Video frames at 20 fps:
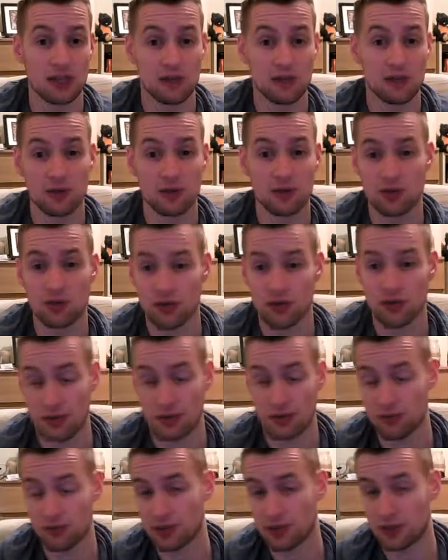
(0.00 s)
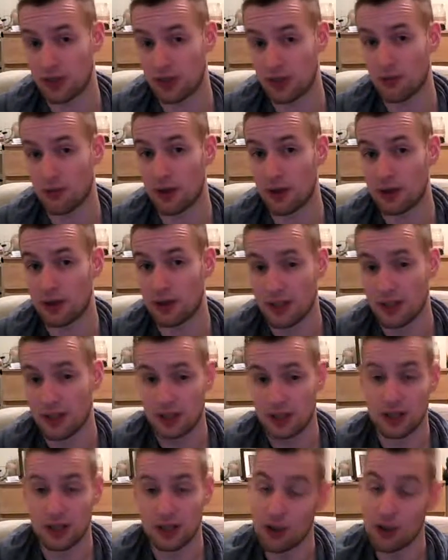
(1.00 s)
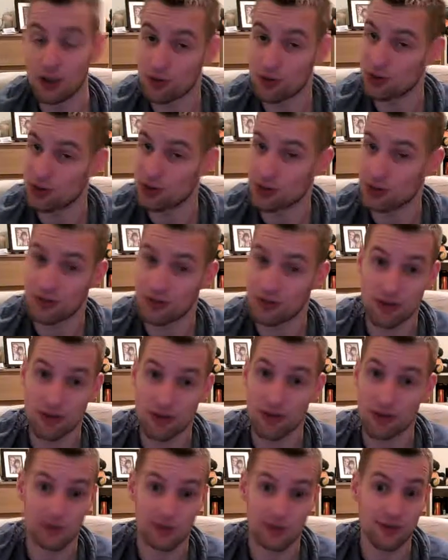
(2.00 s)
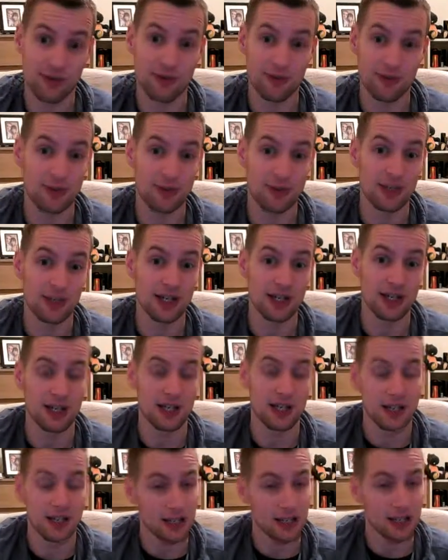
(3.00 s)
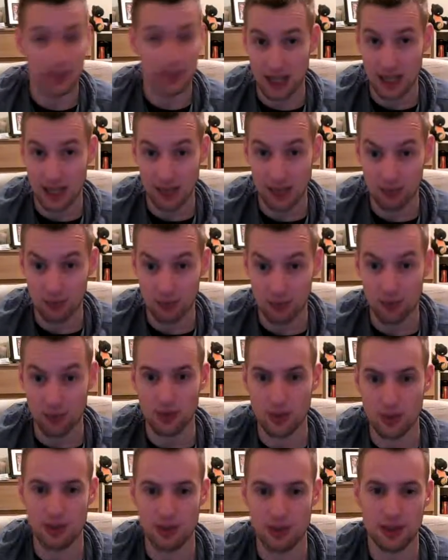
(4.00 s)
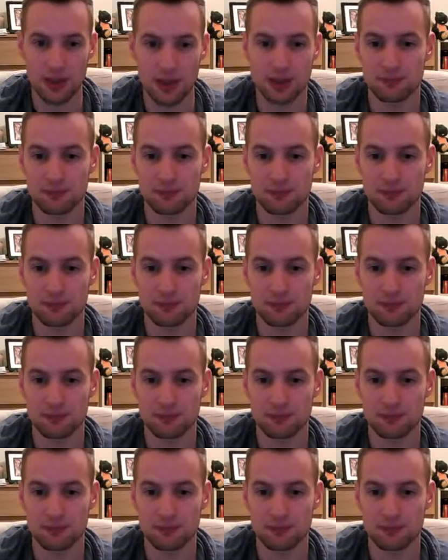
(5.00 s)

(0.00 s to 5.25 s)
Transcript: If you struggle to get one, as long as you can grind your way through to there, that will get better.